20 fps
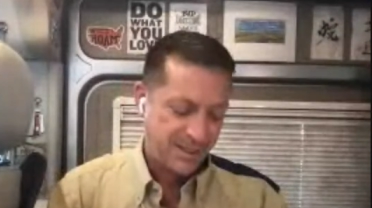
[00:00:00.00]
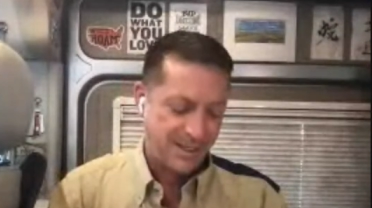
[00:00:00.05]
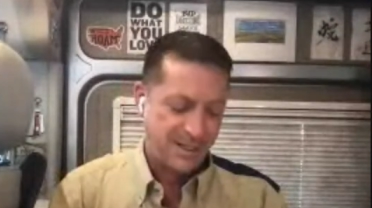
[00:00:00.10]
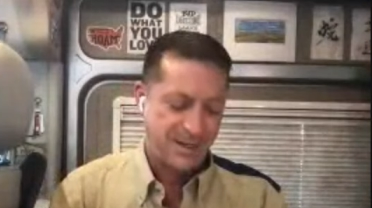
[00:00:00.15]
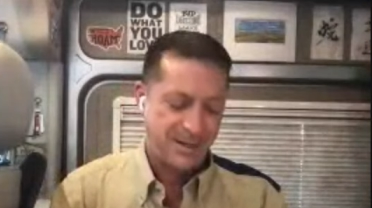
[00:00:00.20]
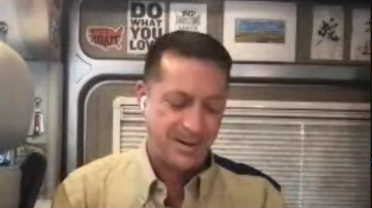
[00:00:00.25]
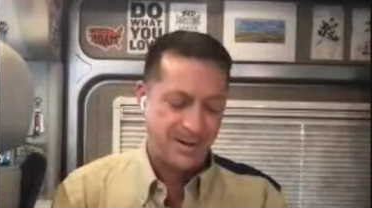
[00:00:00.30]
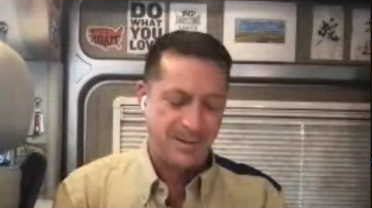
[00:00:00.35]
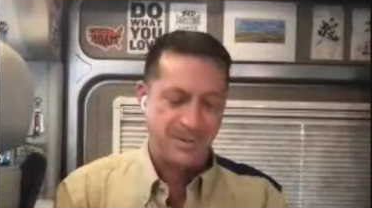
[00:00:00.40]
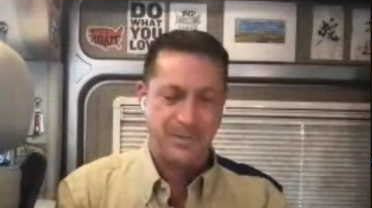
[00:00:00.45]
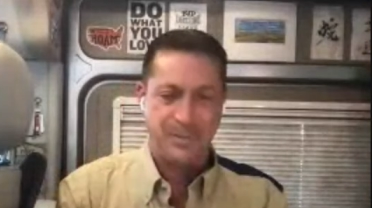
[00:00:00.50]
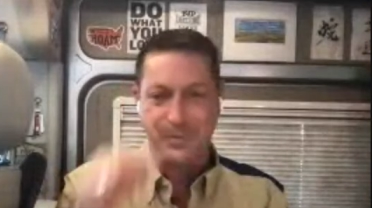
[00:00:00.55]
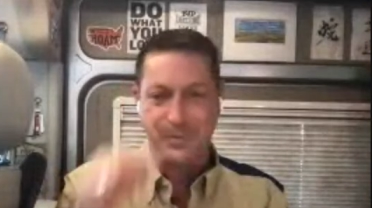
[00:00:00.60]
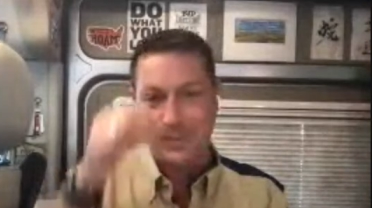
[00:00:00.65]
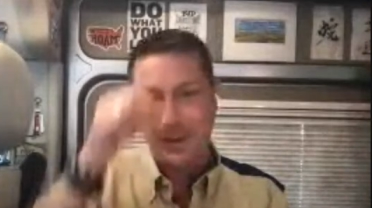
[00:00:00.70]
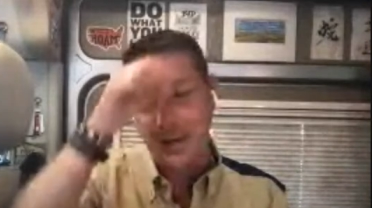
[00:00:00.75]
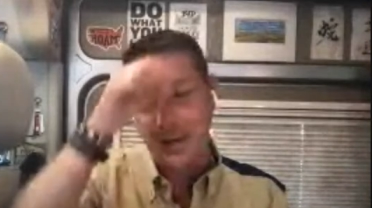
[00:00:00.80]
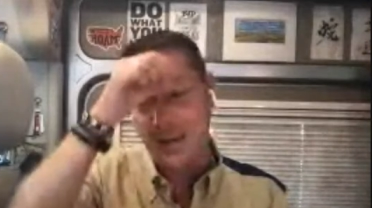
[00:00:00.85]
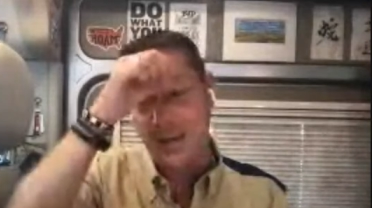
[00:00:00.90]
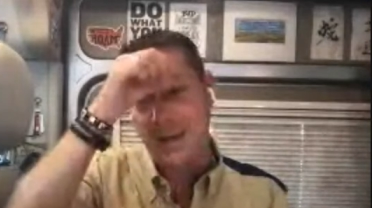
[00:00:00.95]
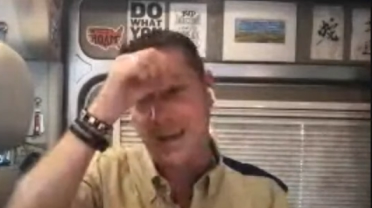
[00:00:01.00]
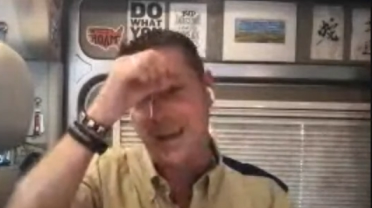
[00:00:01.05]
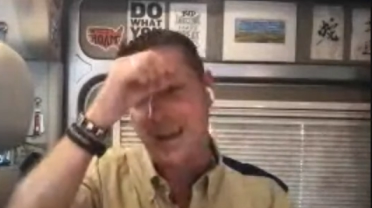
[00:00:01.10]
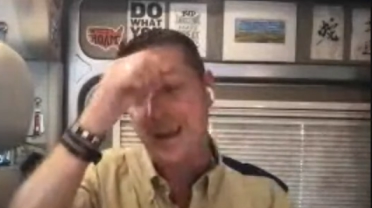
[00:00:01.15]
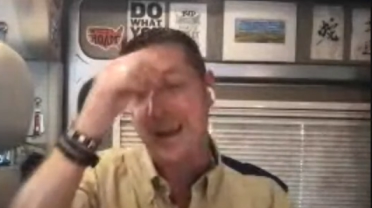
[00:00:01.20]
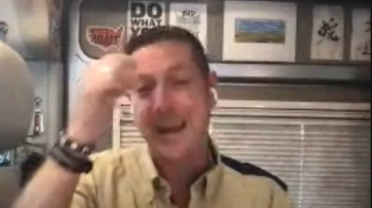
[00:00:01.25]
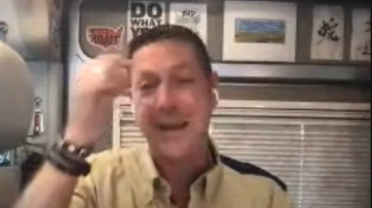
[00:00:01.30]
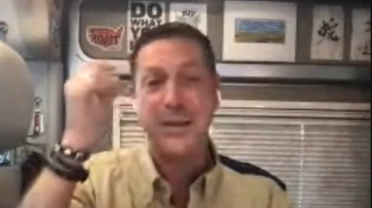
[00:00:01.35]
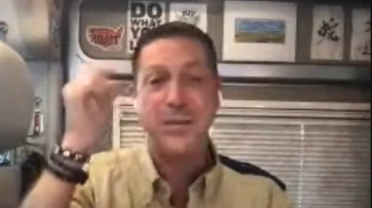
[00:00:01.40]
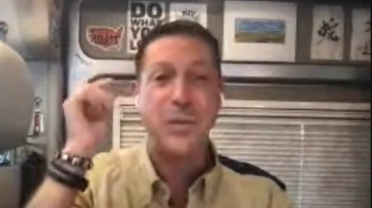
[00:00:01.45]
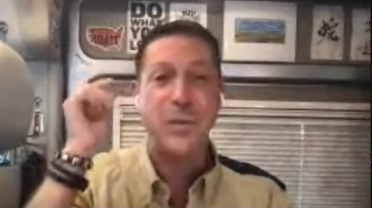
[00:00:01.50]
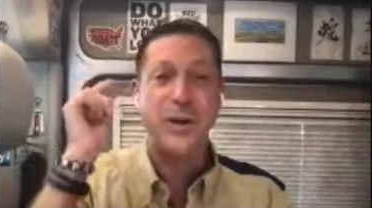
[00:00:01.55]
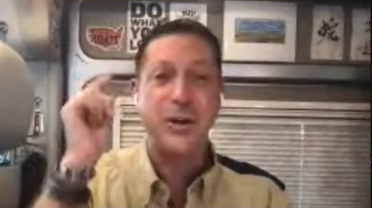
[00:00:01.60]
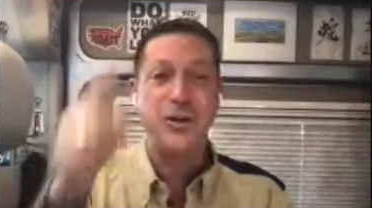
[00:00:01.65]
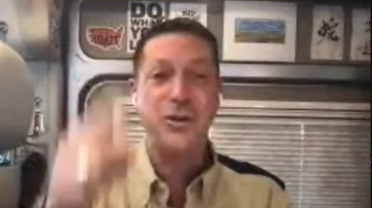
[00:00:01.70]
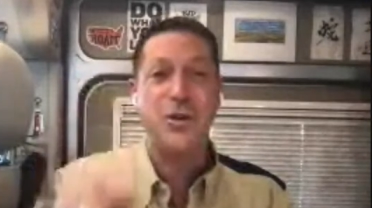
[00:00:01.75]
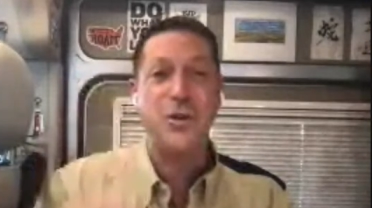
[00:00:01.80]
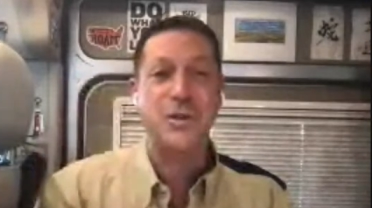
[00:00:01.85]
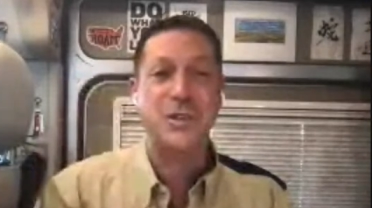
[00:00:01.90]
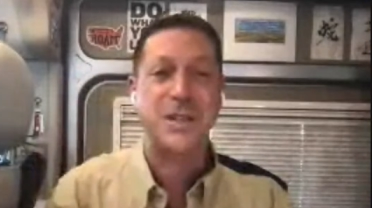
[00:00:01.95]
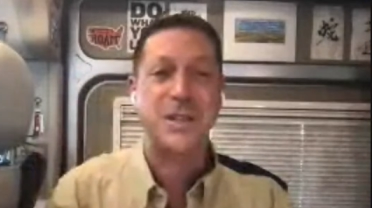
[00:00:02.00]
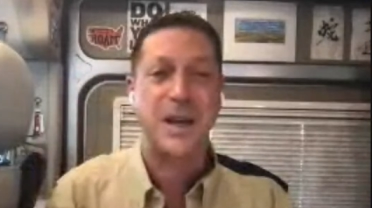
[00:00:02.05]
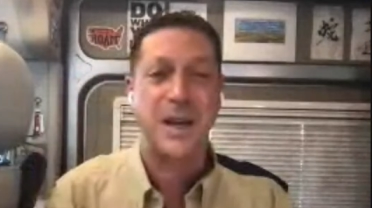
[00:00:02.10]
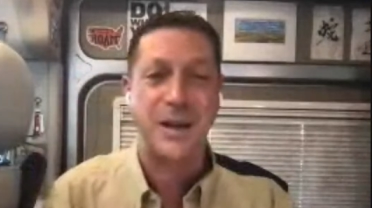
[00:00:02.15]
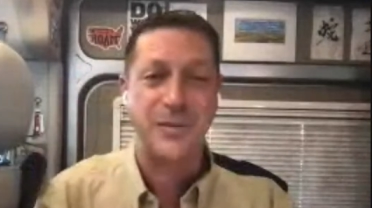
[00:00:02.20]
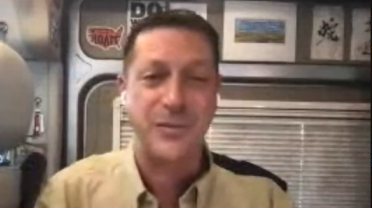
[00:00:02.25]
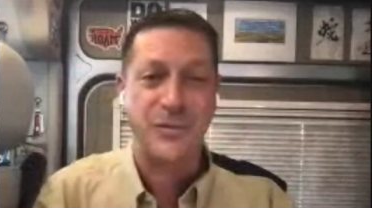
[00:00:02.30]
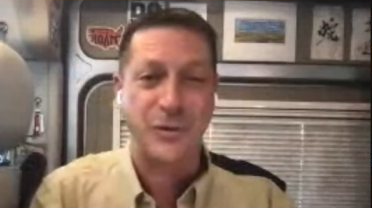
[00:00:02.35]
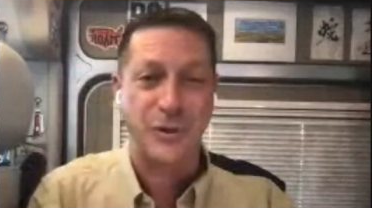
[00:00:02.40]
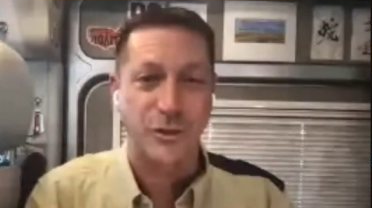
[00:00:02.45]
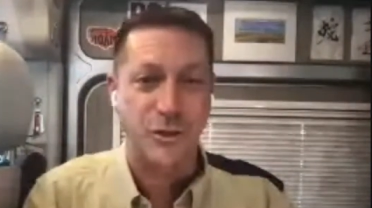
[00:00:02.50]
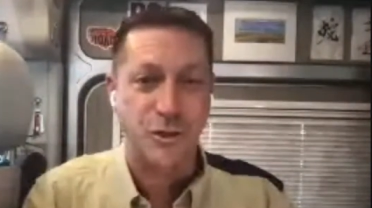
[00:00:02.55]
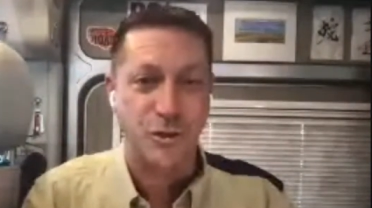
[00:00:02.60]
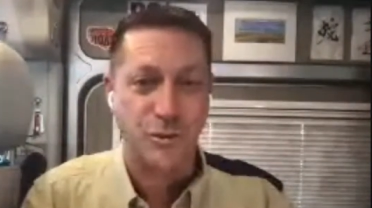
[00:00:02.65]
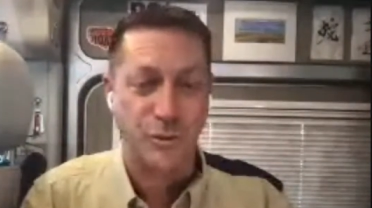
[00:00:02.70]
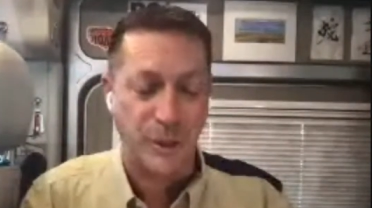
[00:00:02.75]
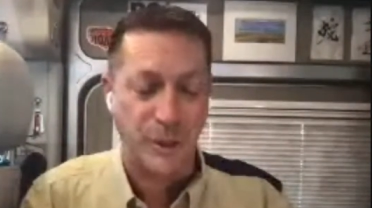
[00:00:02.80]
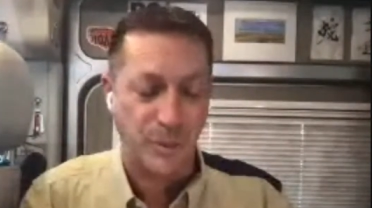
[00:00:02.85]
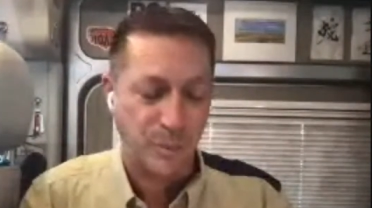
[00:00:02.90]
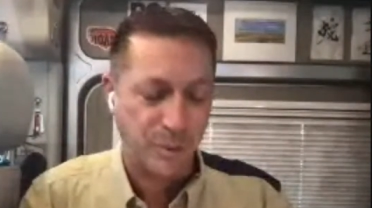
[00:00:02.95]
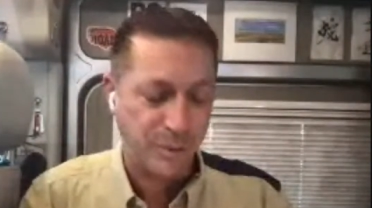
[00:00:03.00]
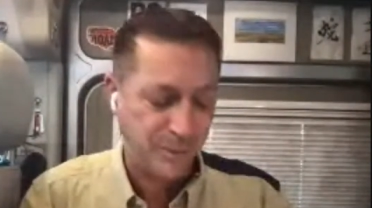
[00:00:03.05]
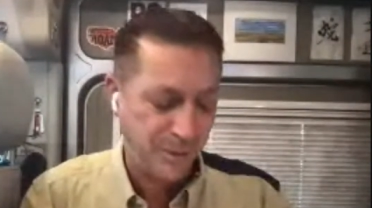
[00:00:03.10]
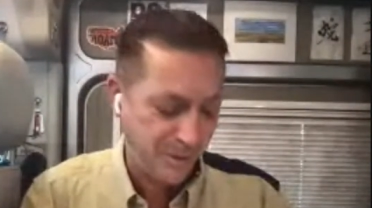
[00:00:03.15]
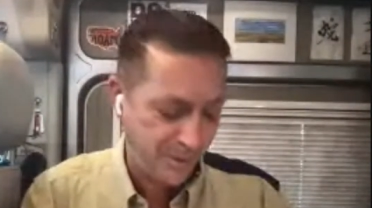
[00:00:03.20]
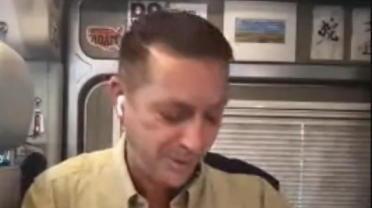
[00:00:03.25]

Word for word: um, and when you know it's time for a trip.